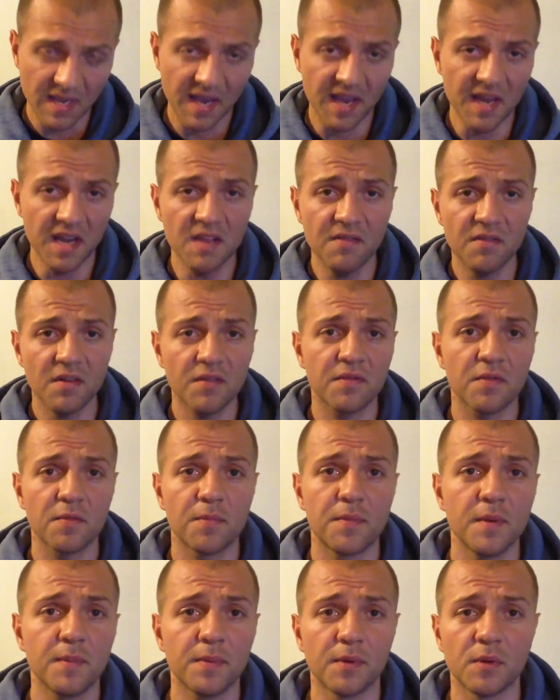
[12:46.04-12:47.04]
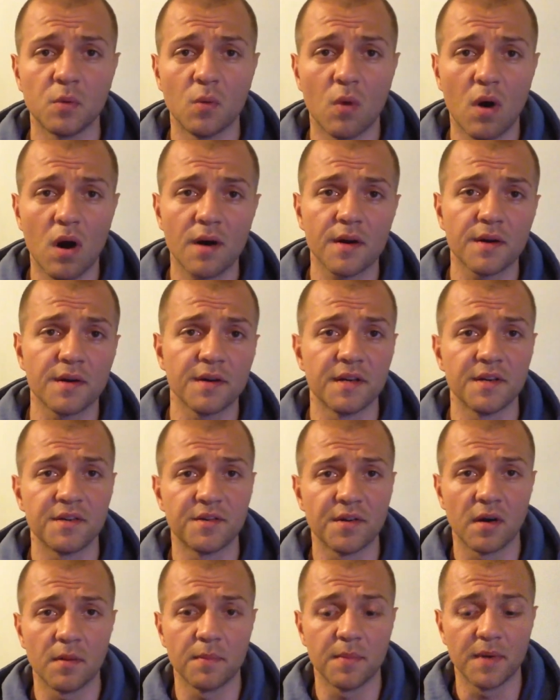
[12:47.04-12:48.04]
And even for people who are good at
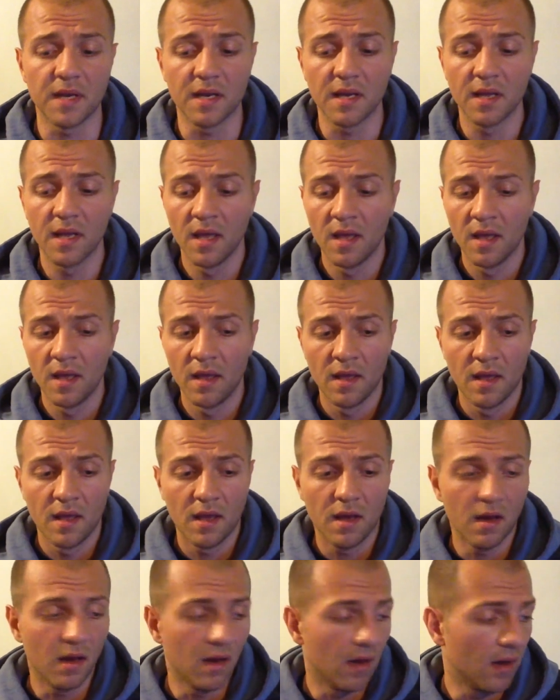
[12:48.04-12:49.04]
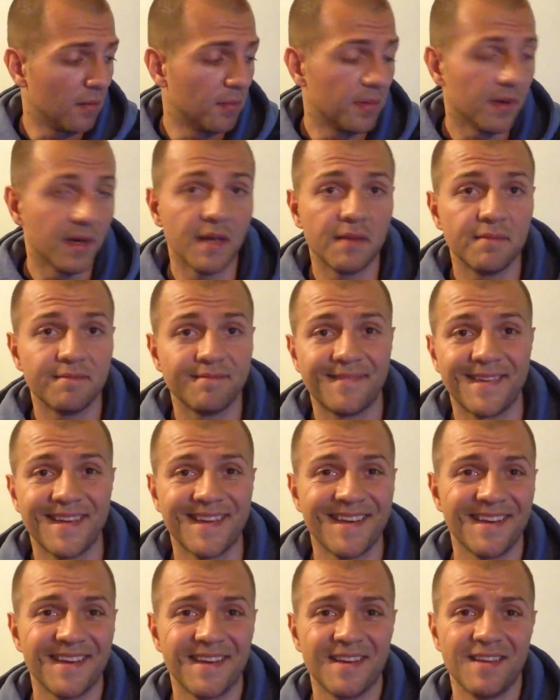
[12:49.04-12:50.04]
sharpening, but
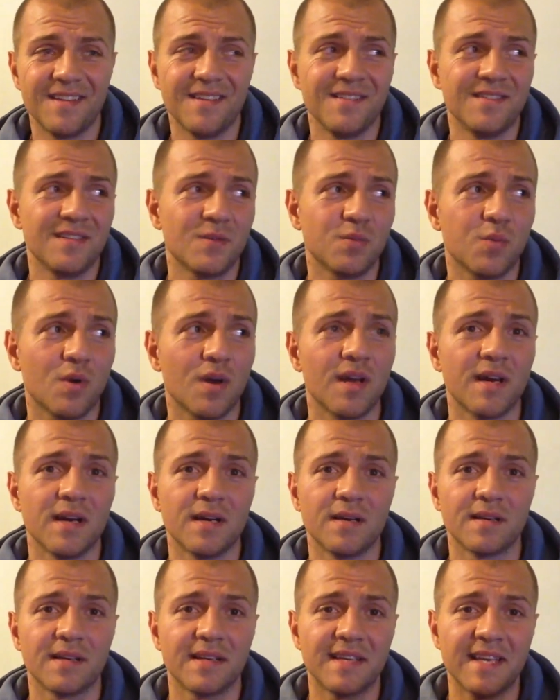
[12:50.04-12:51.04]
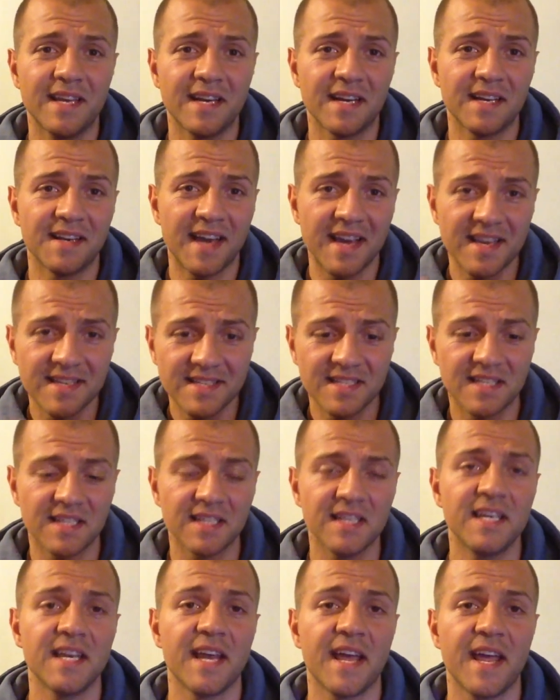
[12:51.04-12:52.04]
just want to get a nice
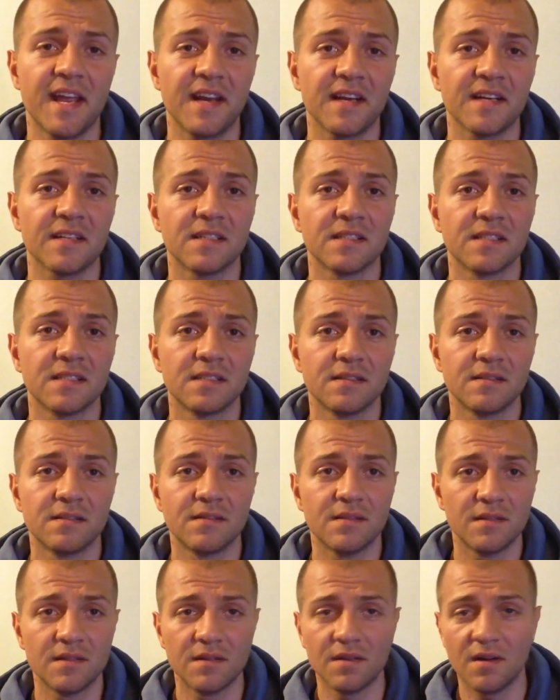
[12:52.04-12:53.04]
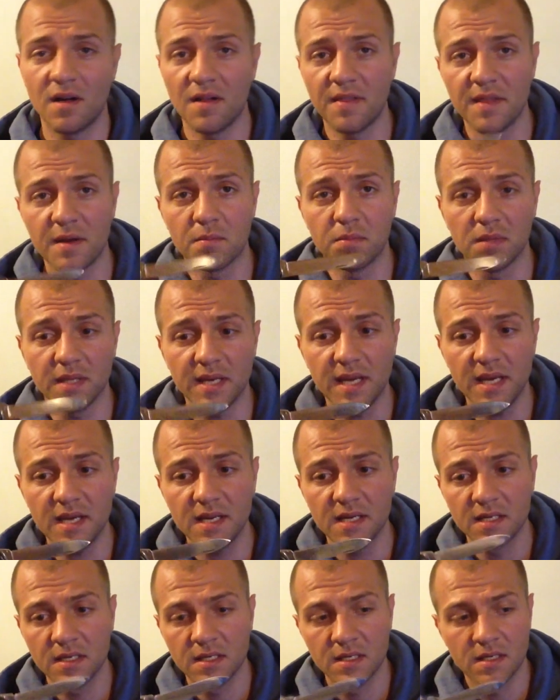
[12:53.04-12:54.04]
clean angle on their blade,